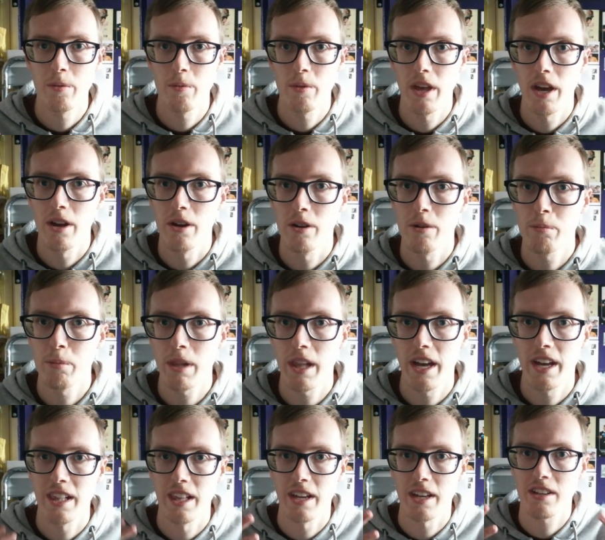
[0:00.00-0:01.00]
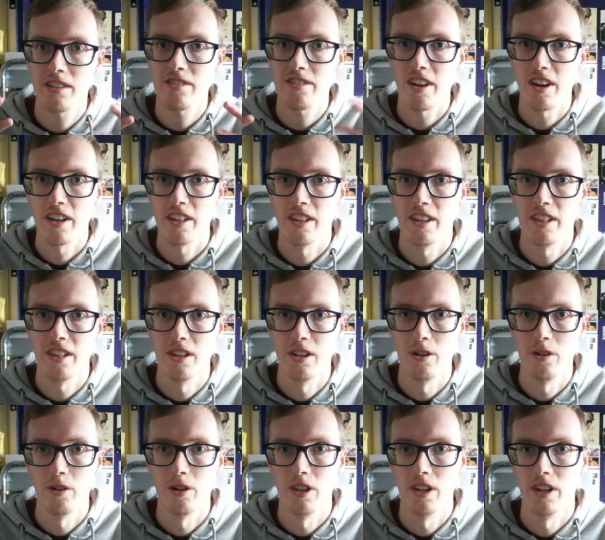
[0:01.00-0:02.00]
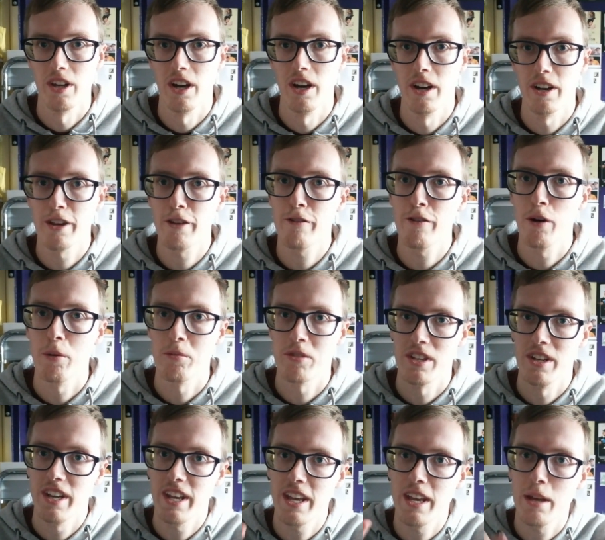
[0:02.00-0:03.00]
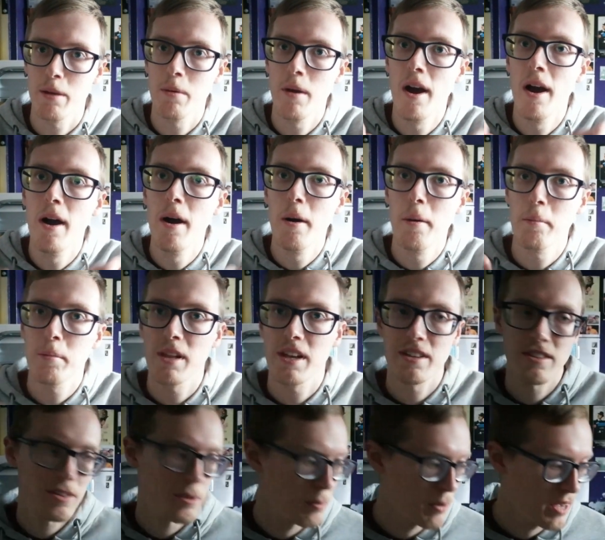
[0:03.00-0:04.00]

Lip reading: they play like silent Laurel and Hardy films, and he plays the